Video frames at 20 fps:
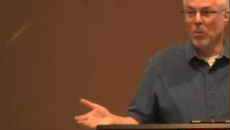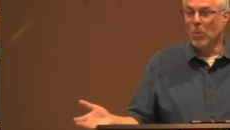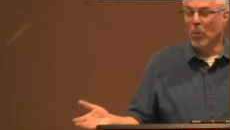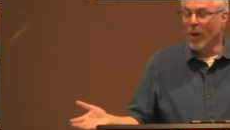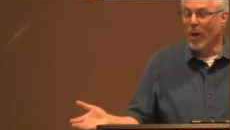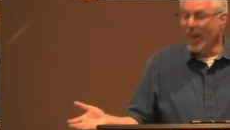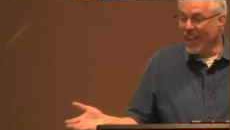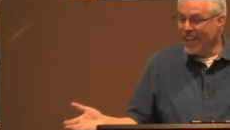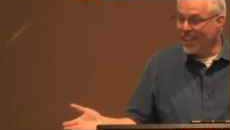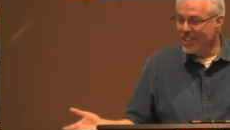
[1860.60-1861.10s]

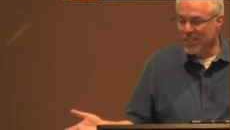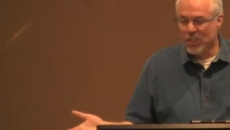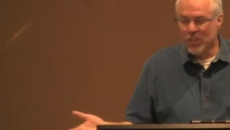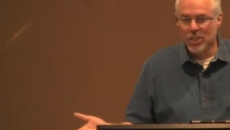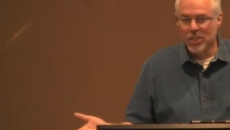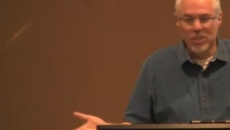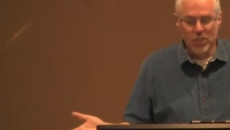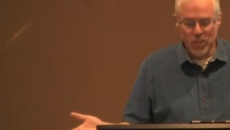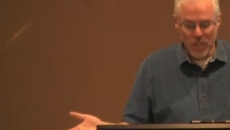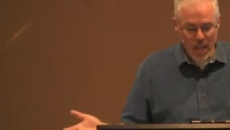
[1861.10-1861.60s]
Why
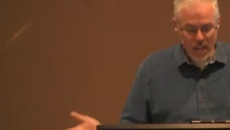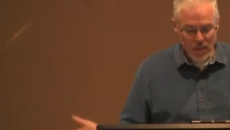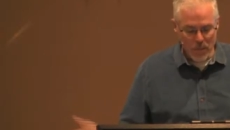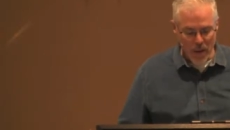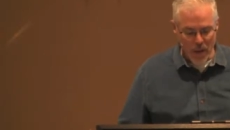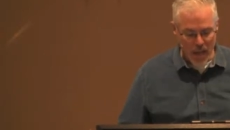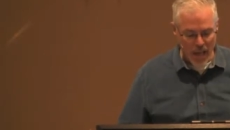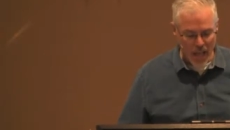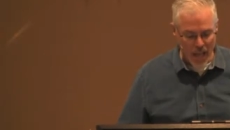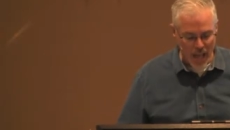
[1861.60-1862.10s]
shake
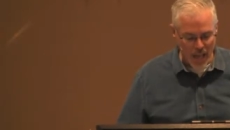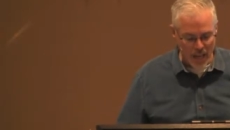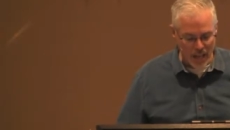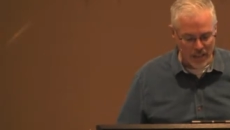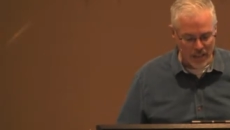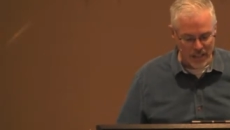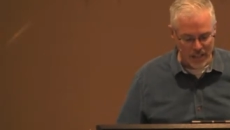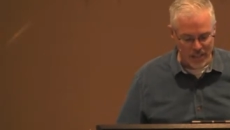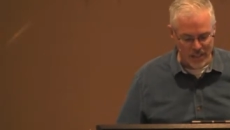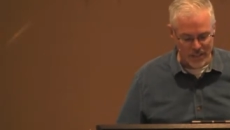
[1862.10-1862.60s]
my
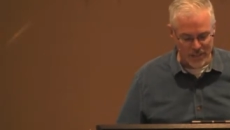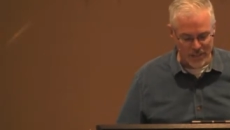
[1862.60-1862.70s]
head?